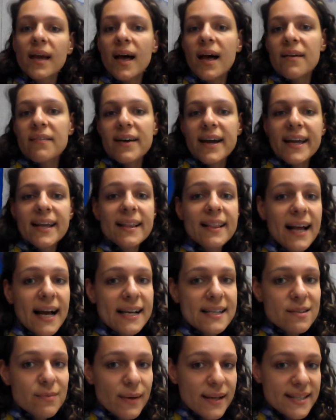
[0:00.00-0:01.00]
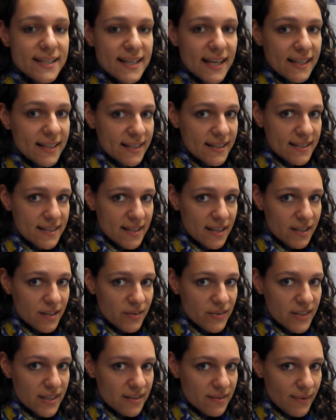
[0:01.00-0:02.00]
All right, class, what sentence did you
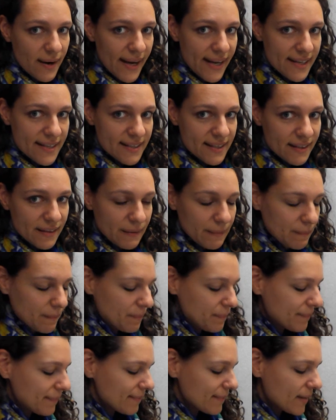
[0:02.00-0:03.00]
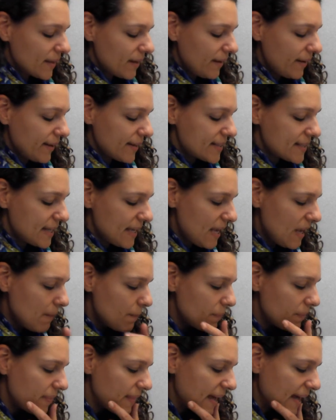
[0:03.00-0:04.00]
just write? Good.
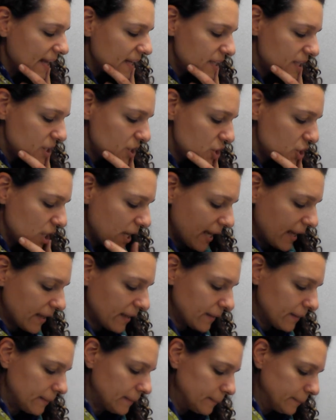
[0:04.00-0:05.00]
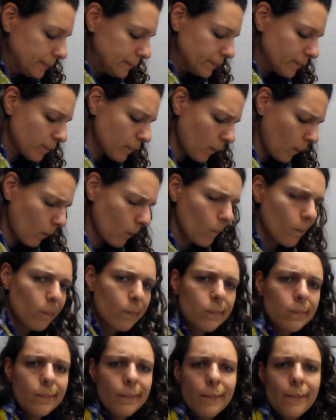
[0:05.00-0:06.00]
Keep that chick.
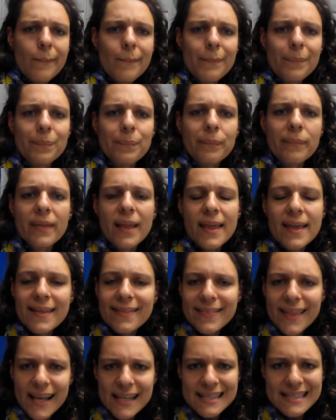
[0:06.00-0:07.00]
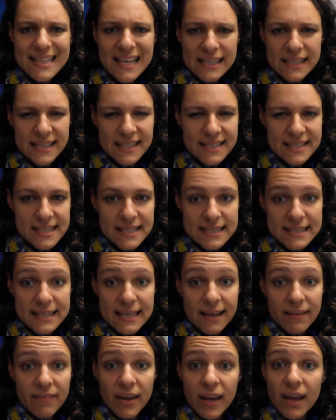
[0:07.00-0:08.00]
That sentence is
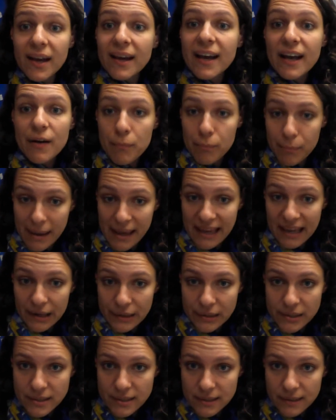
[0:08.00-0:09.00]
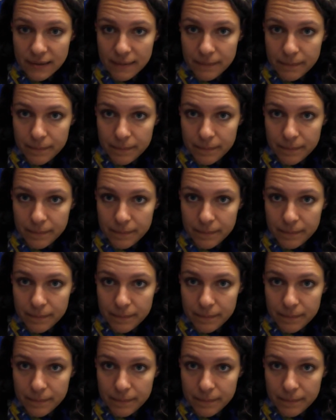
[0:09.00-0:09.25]
giving a command.